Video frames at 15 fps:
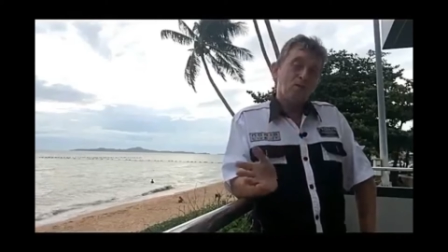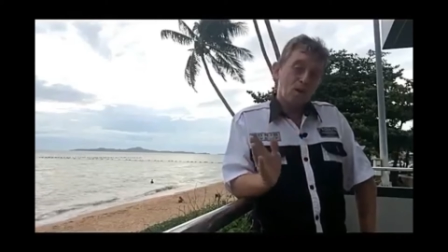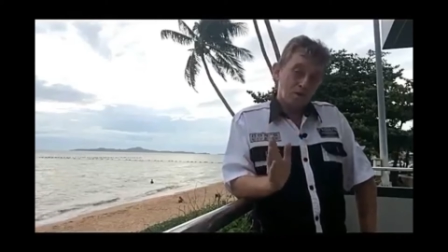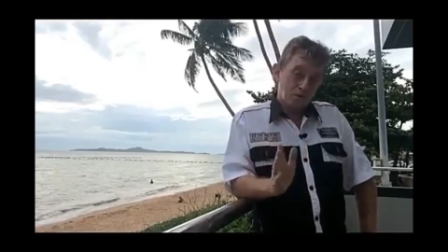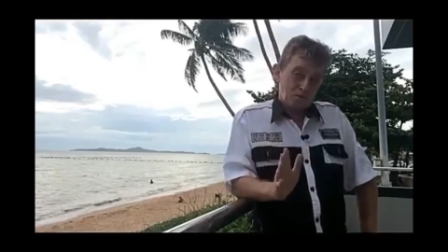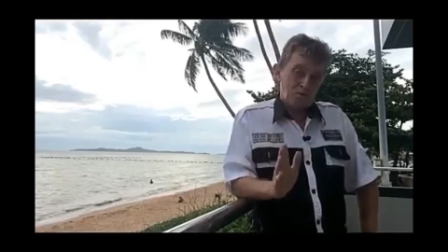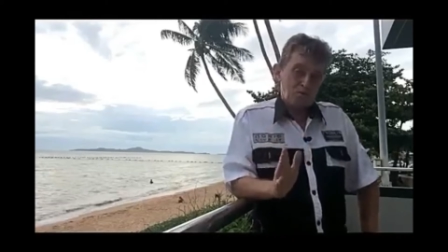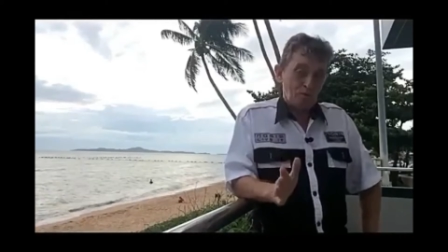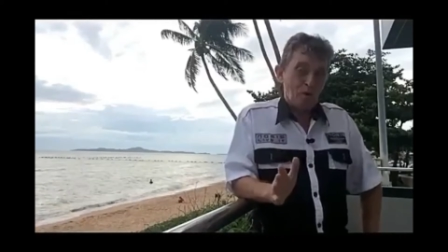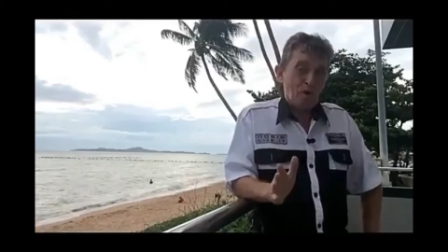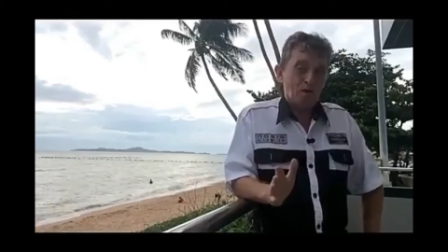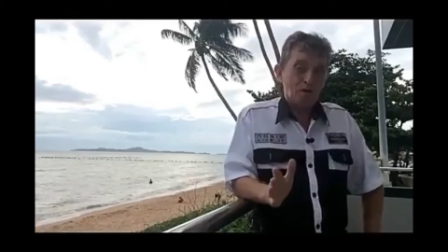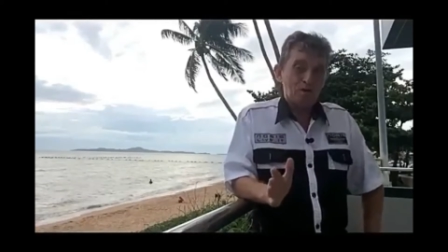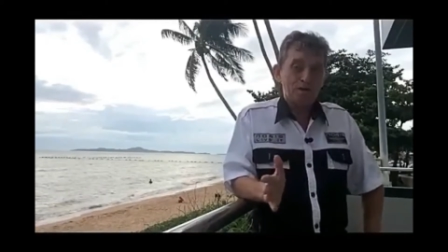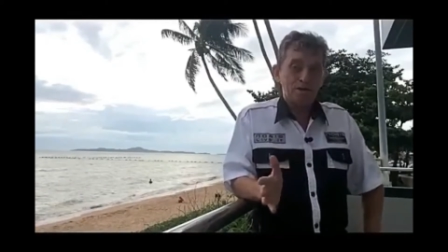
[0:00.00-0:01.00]
uh, you
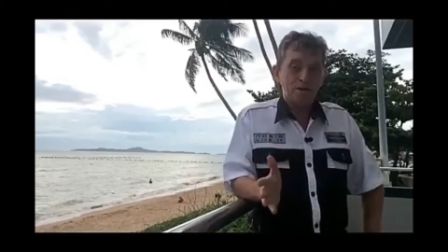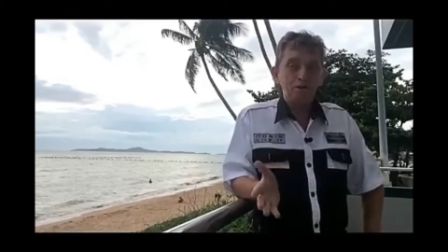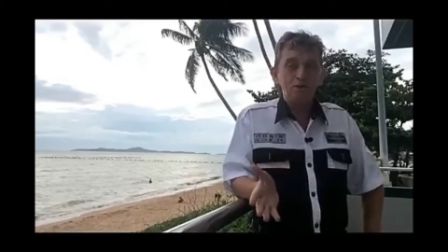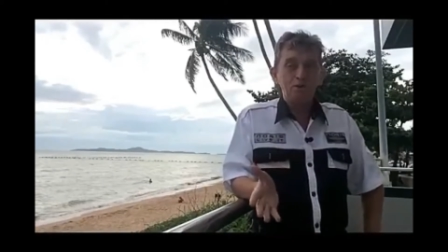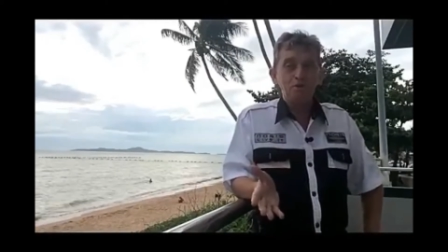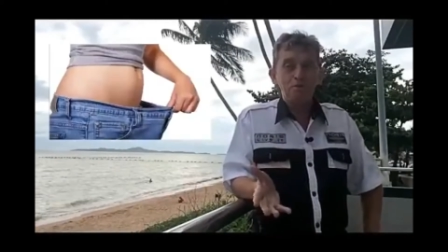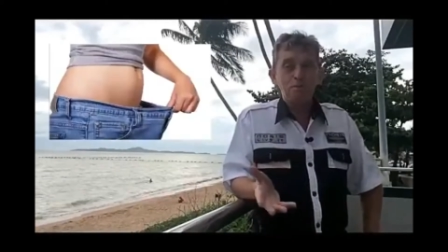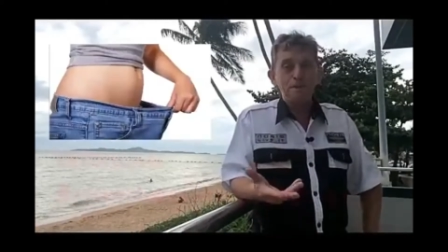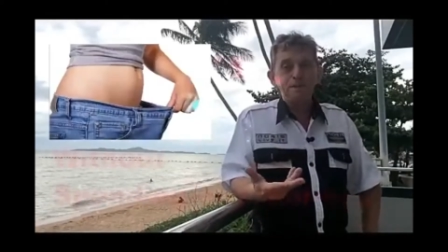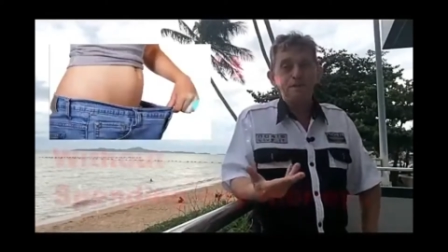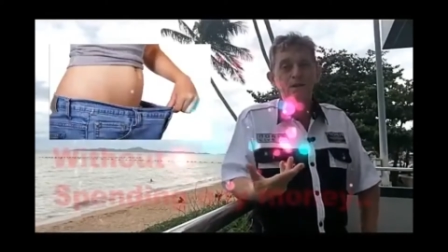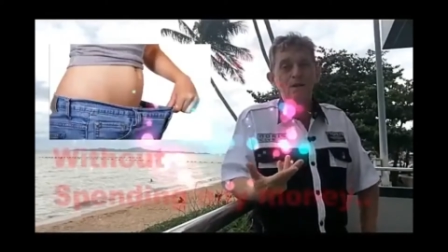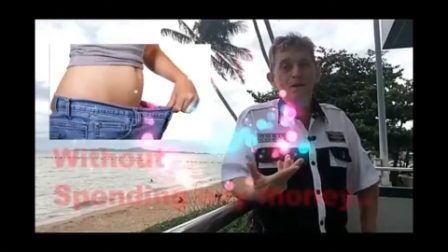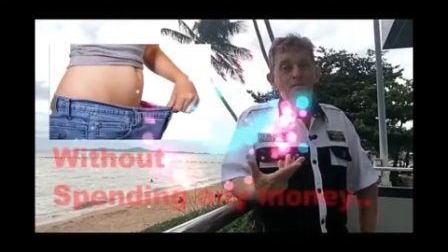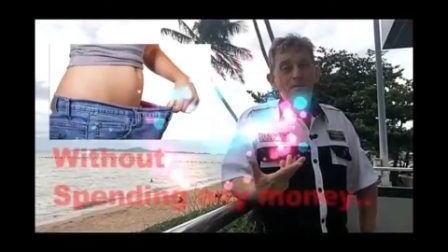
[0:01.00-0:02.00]
are on this YouTube is
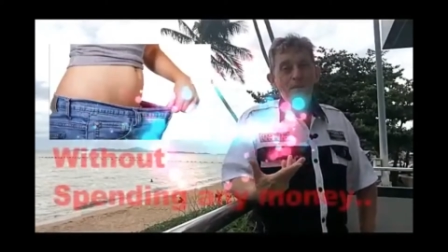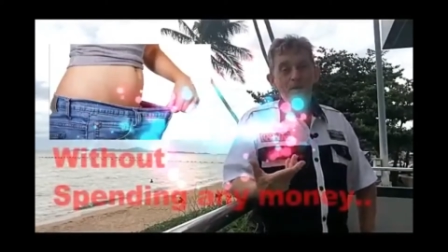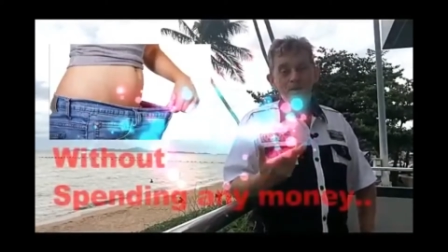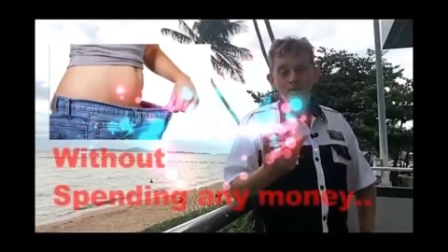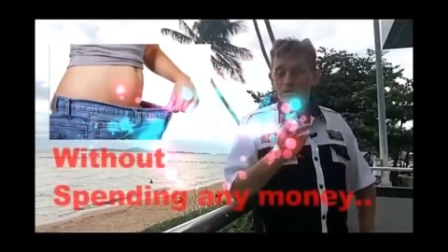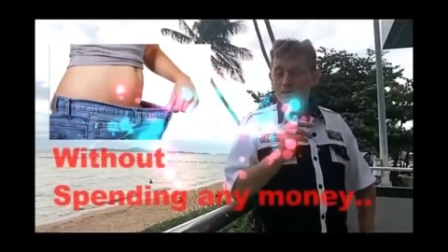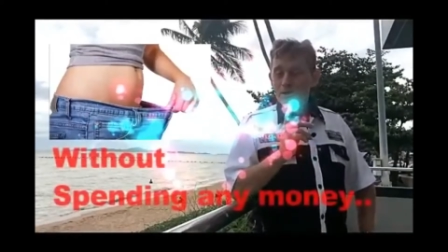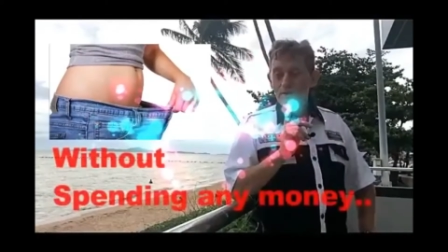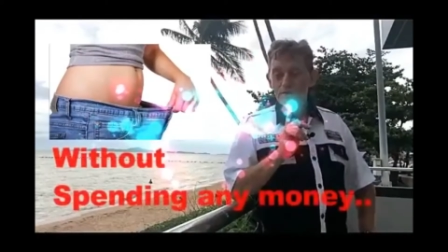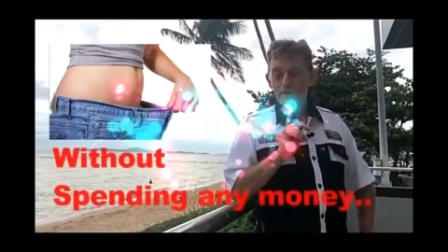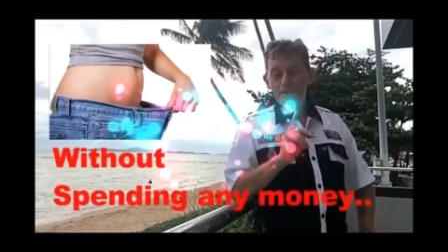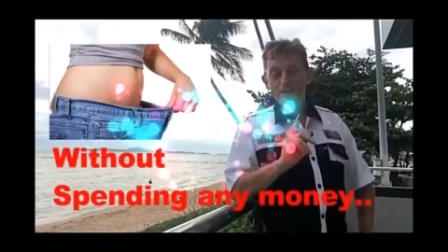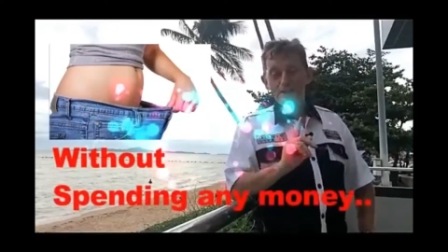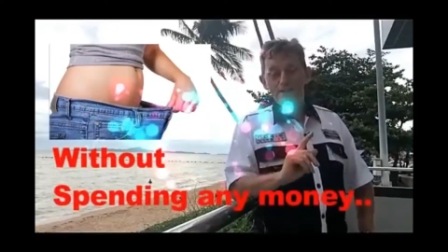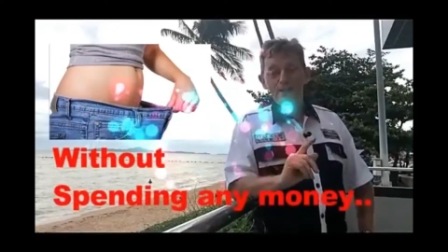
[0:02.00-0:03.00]
because you have
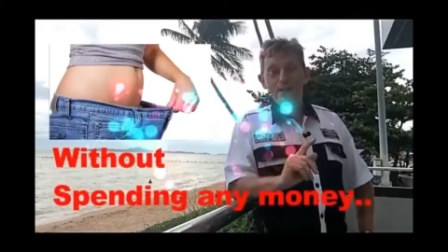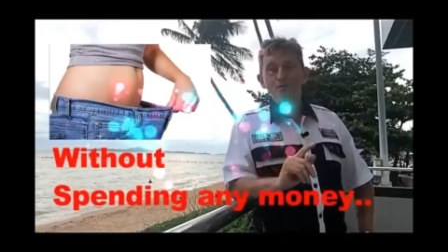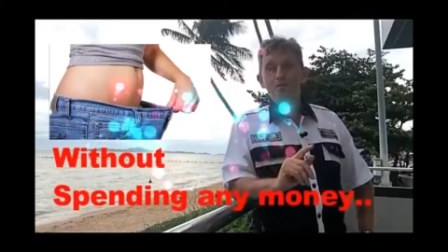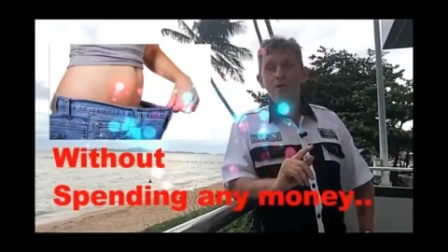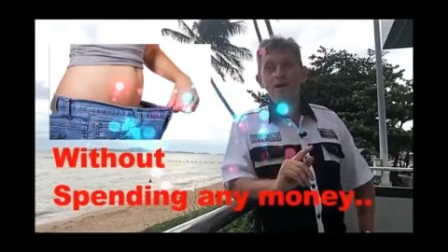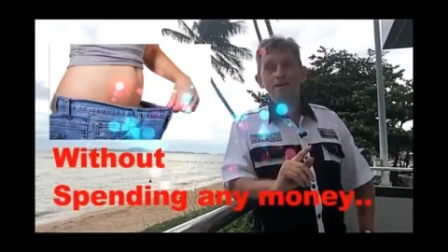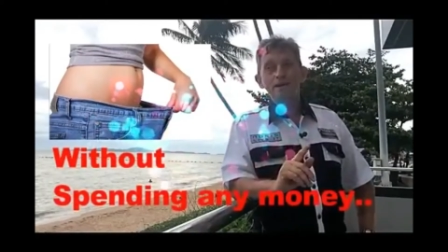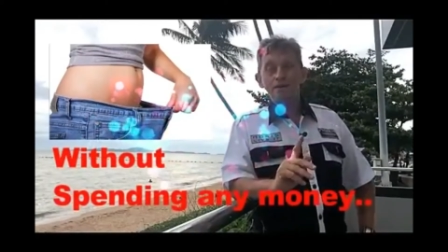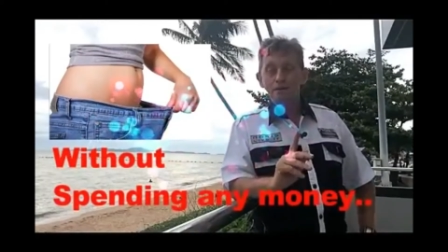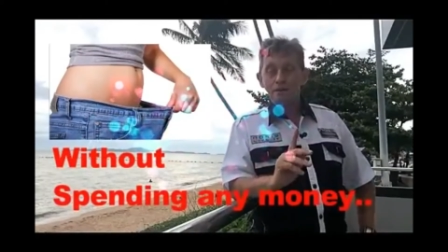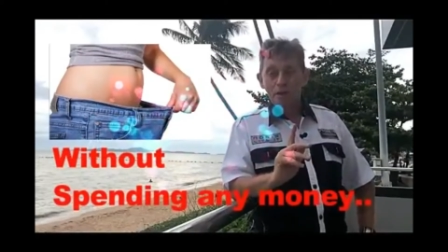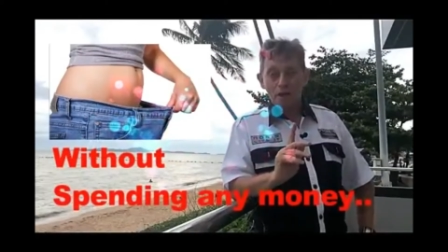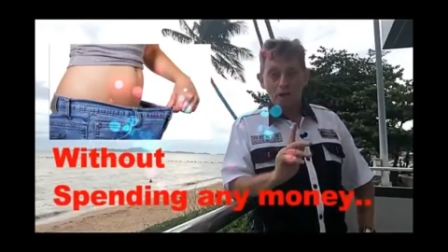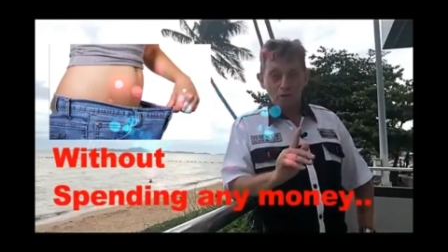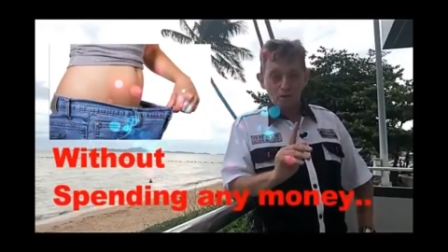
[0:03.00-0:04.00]
seen somewhere that you
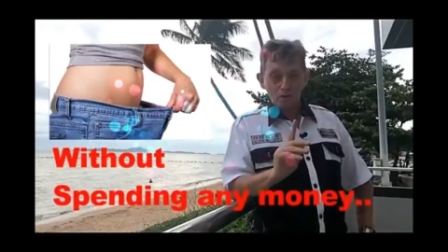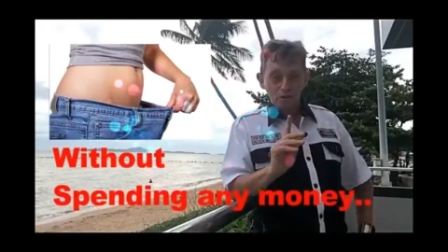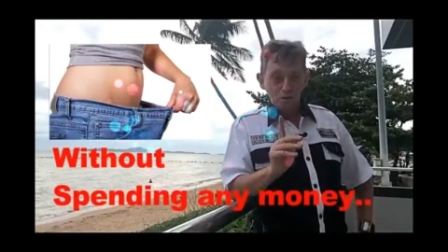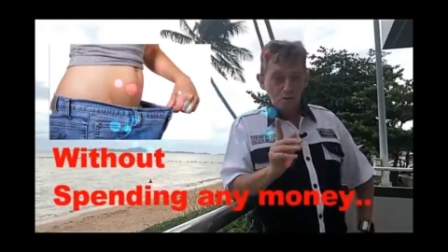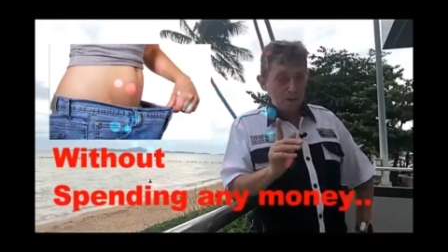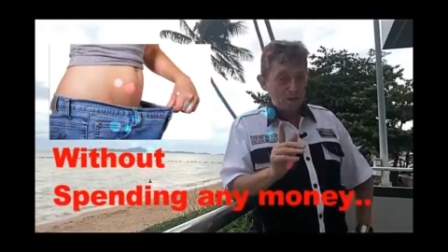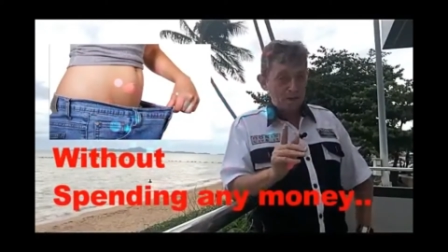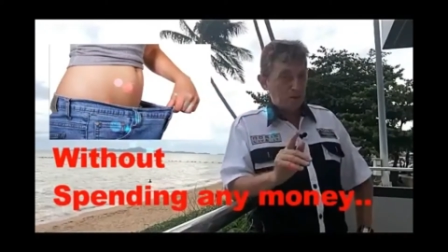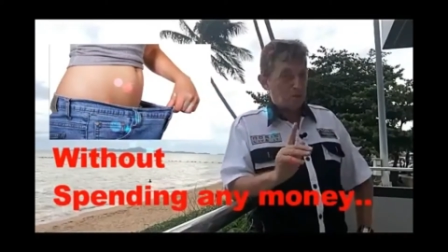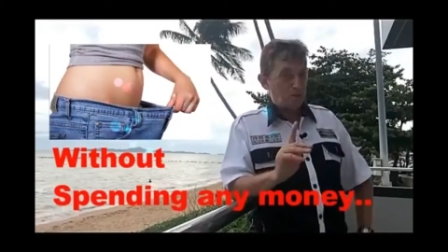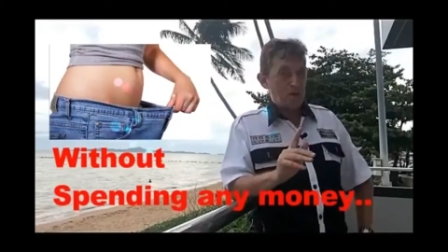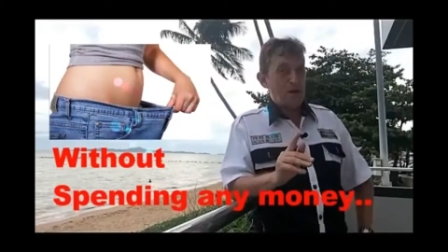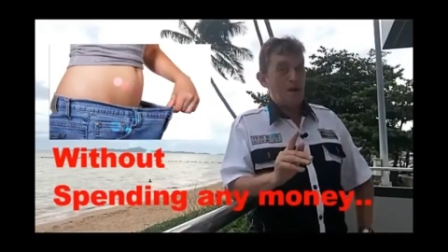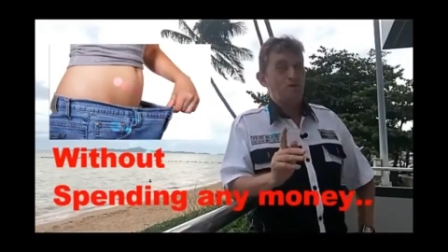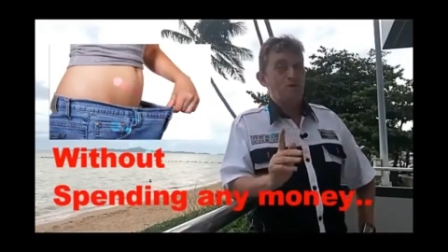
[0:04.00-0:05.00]
can lose weight
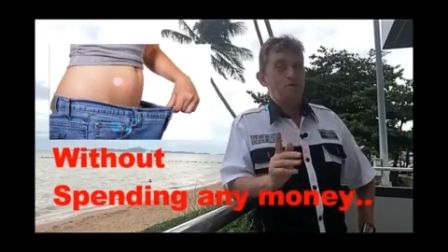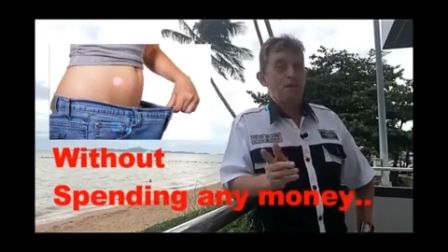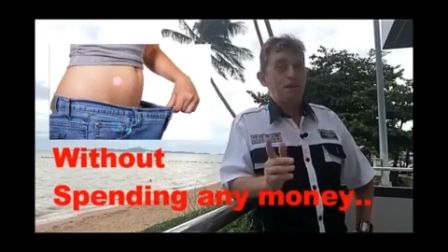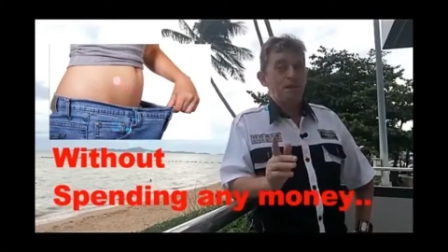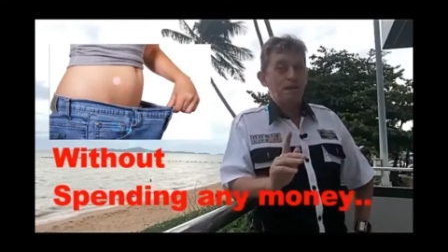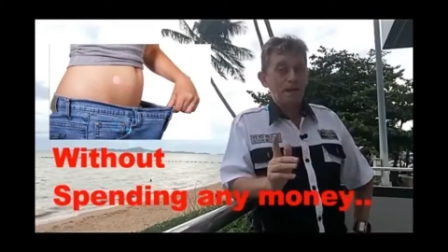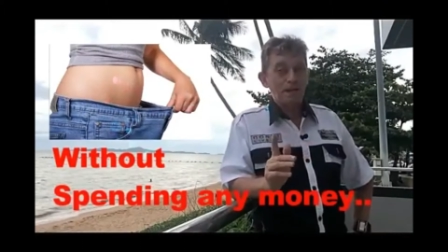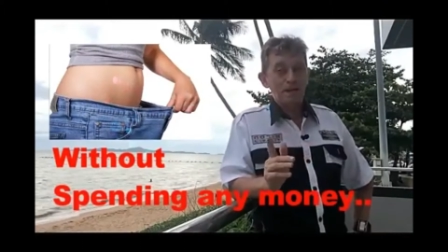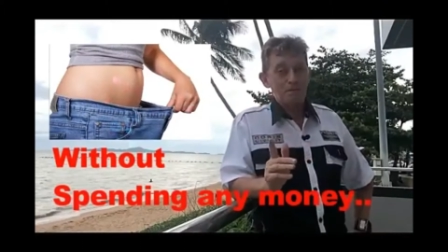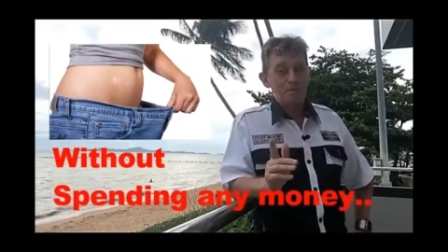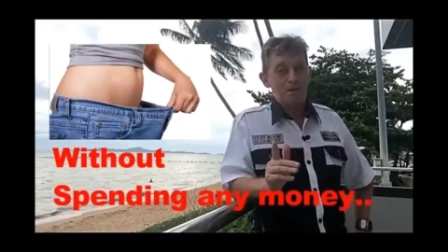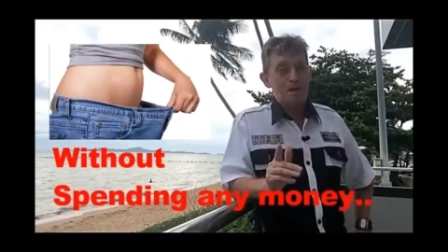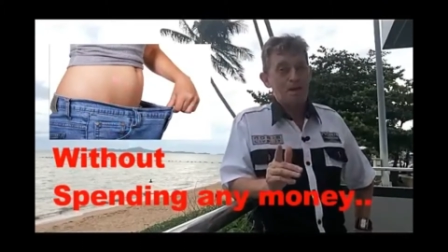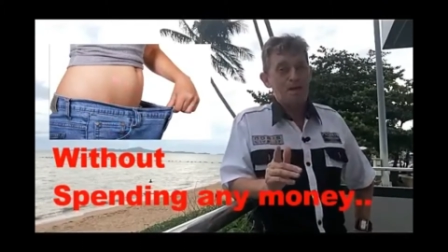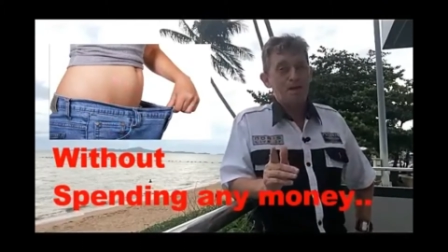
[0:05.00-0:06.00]
without spending any
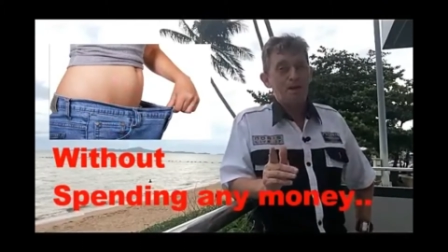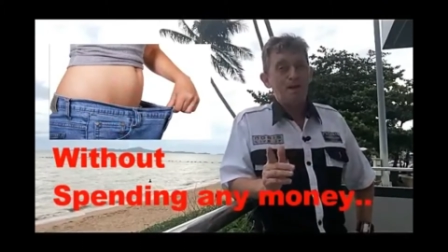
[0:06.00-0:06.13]
money